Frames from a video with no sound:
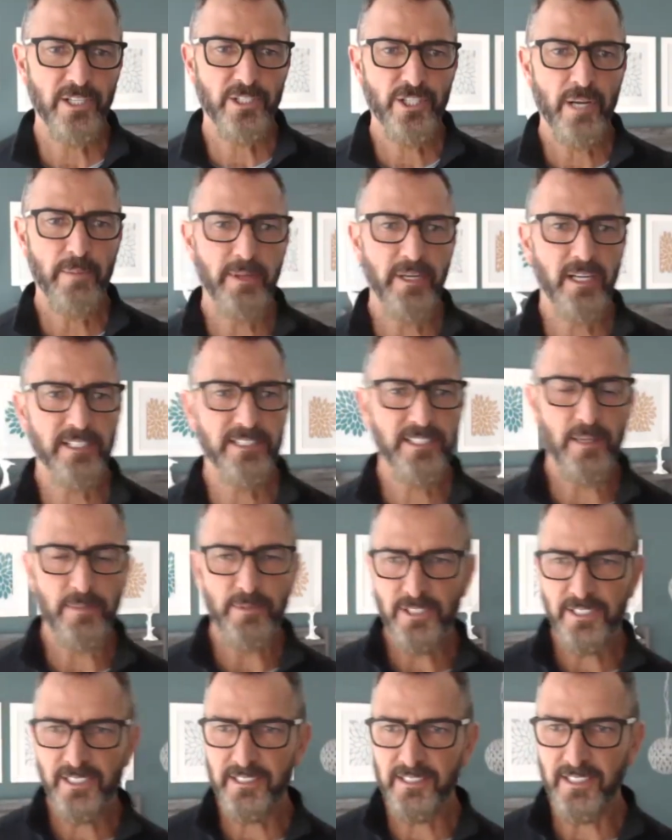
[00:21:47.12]
to chime in on something
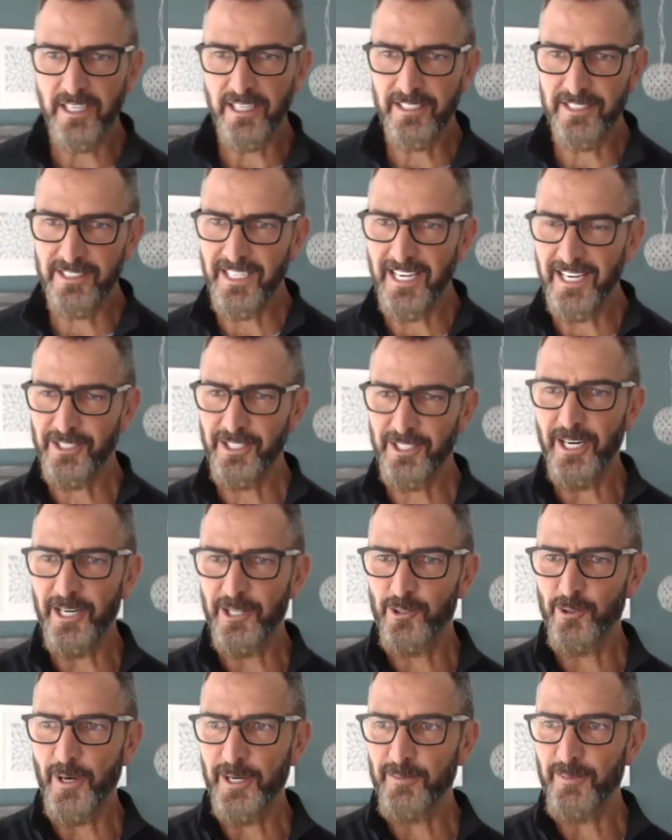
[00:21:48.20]
just because I just actually got a
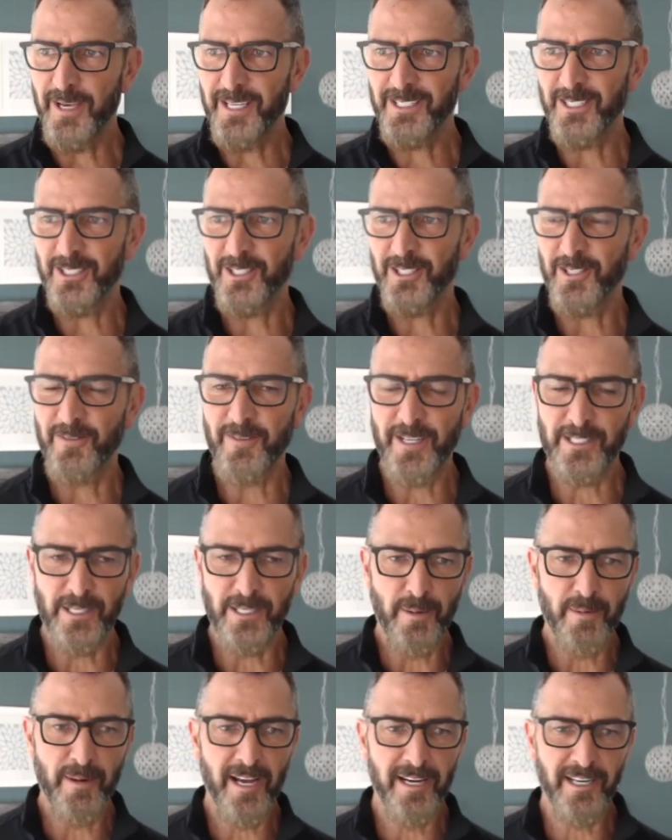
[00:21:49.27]
direct message, and
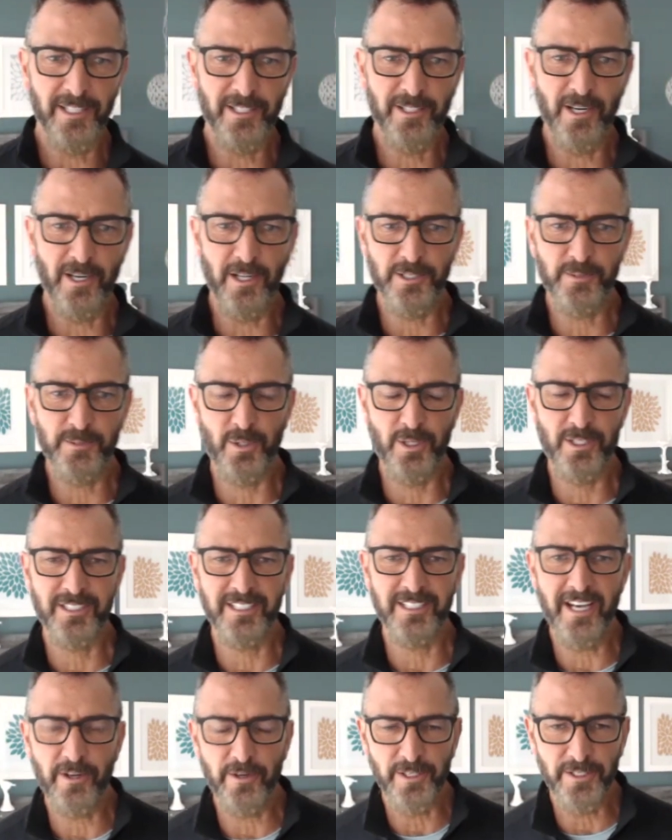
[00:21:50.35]
I'm not going to call this person
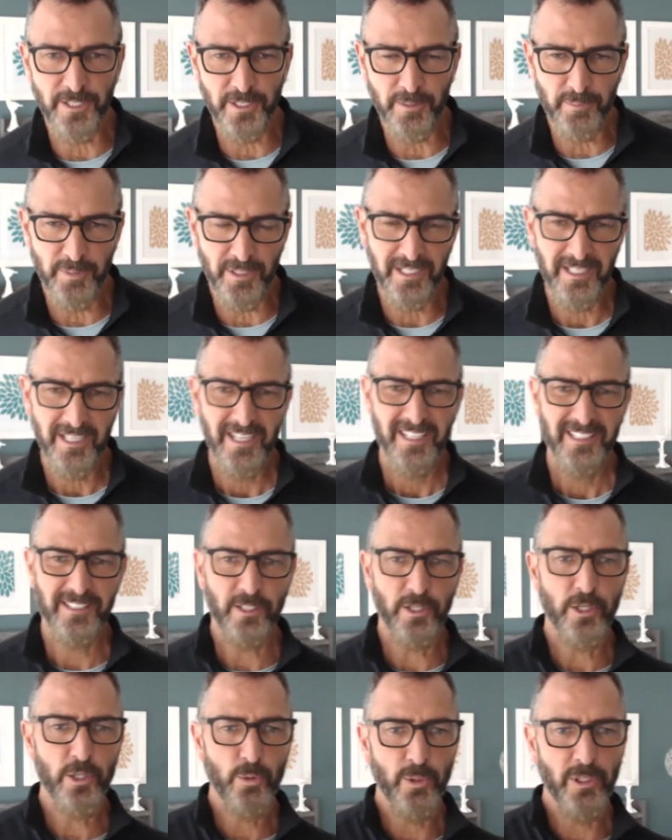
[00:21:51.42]
out or anything, but said, are
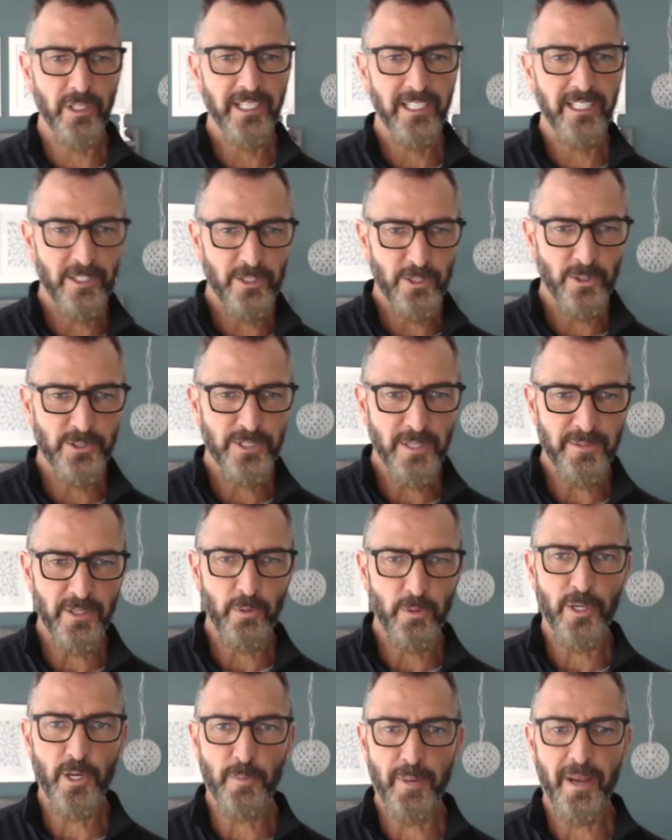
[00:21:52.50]
you really going to do something where
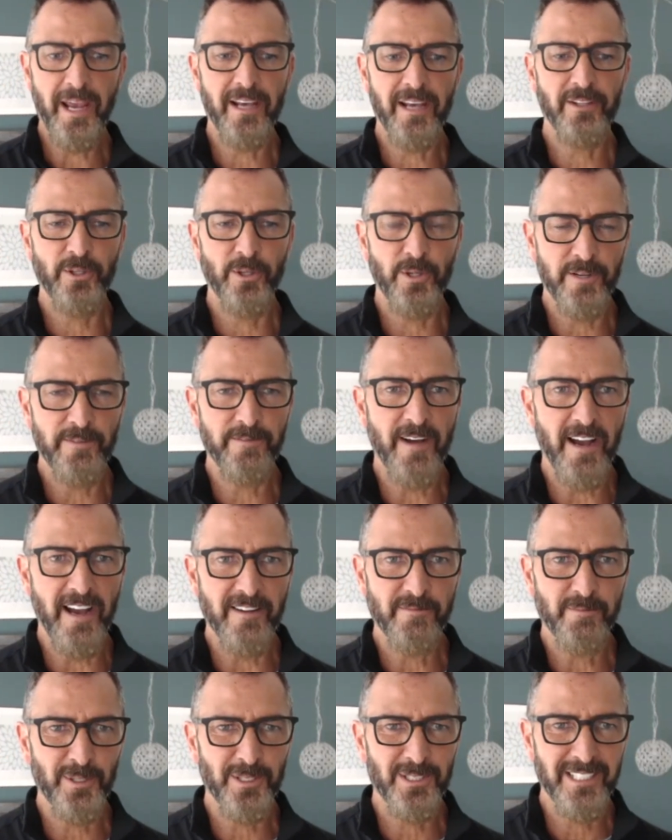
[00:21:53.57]
you're paying 35%?
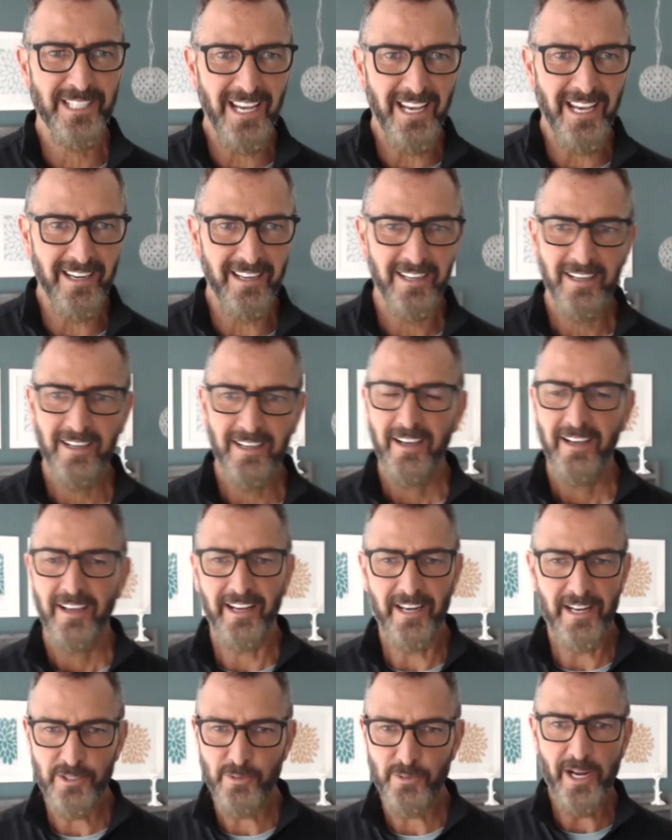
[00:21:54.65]
And I
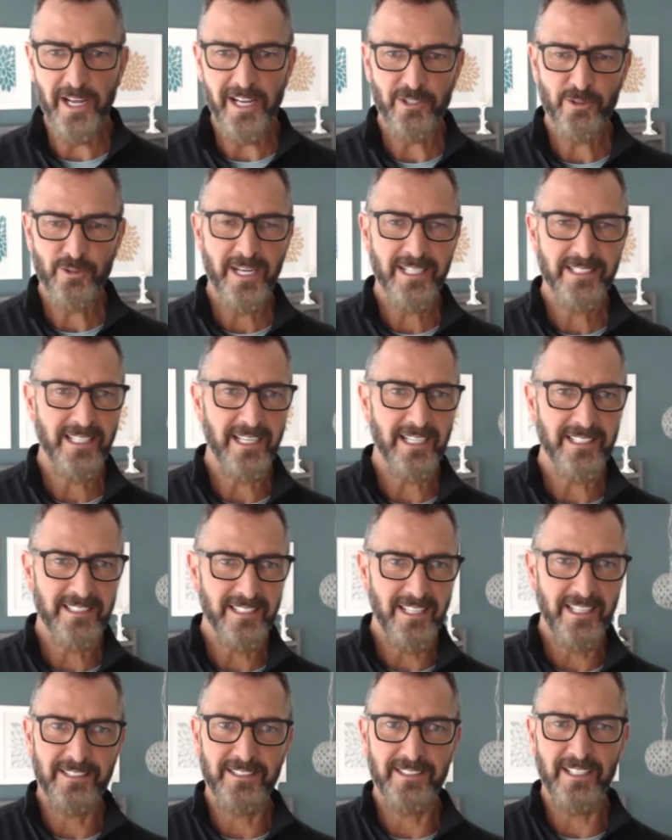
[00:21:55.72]
just want to address that.
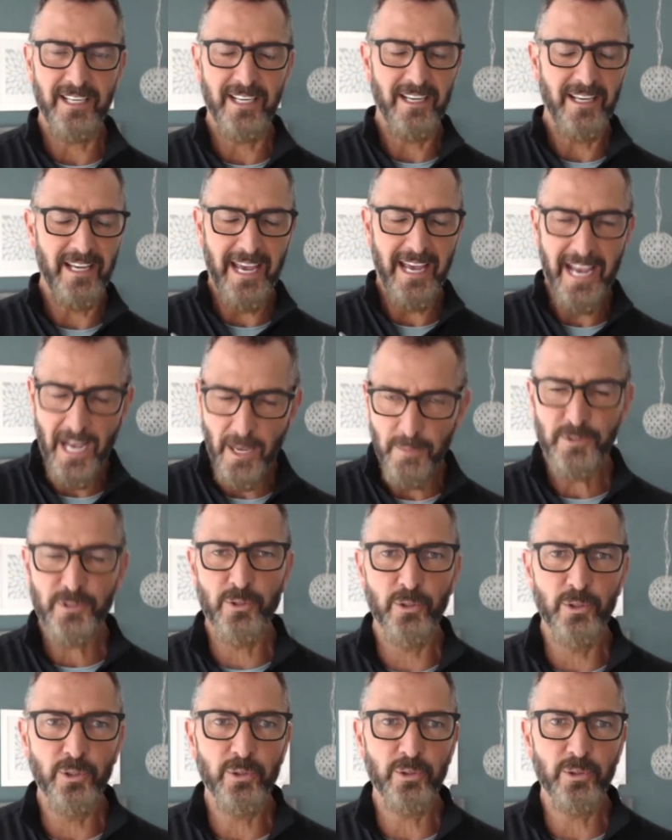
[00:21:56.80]
It's
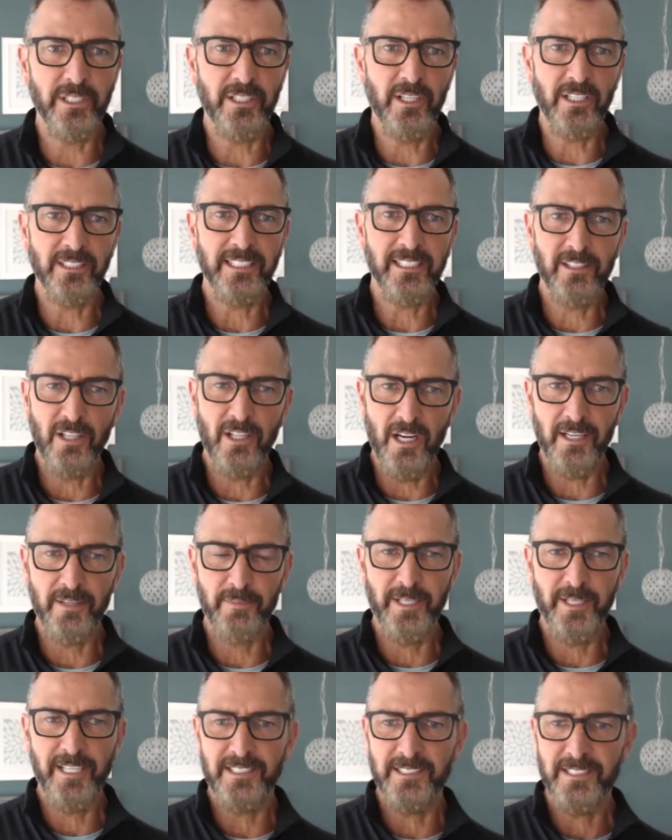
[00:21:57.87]
absolutely all day long,
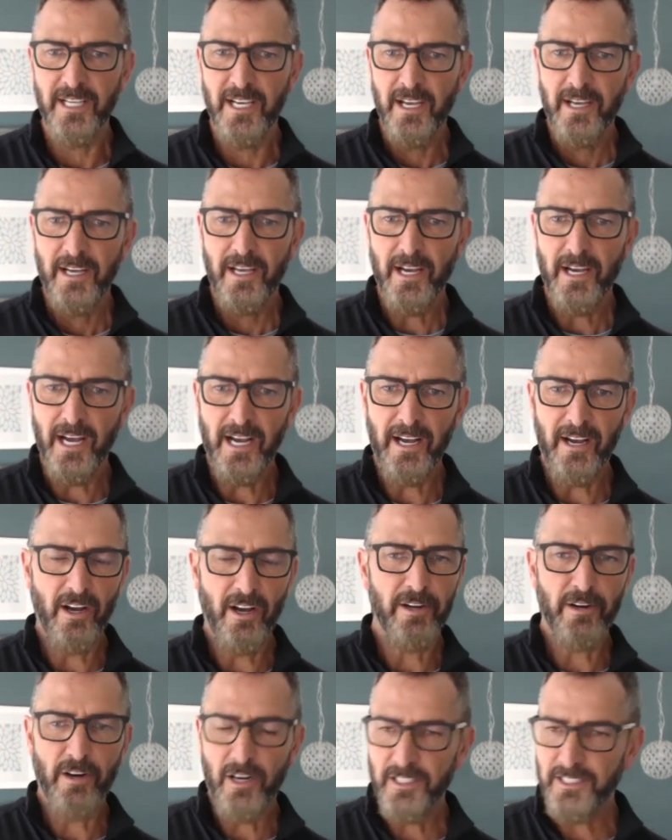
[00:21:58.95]
because on
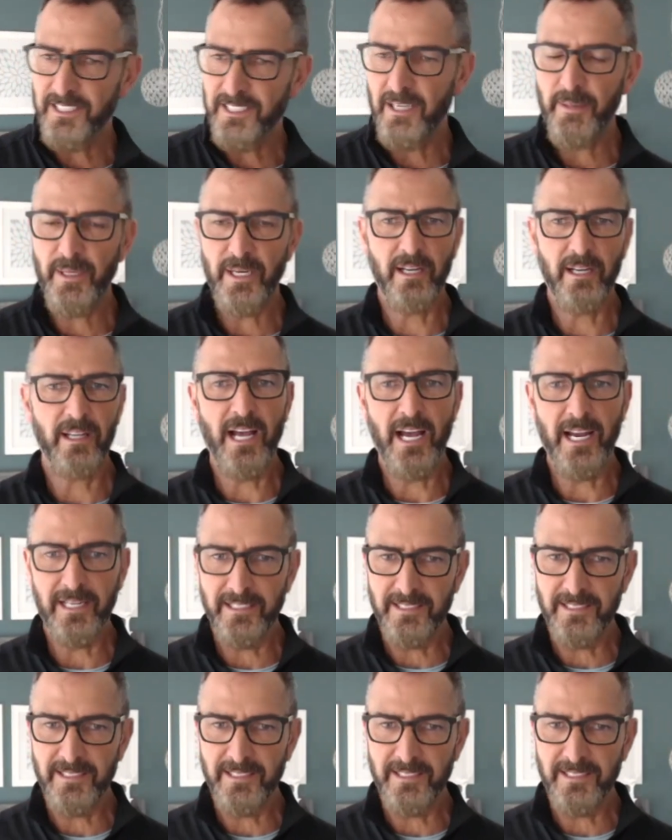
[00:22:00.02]
our team and in a lot of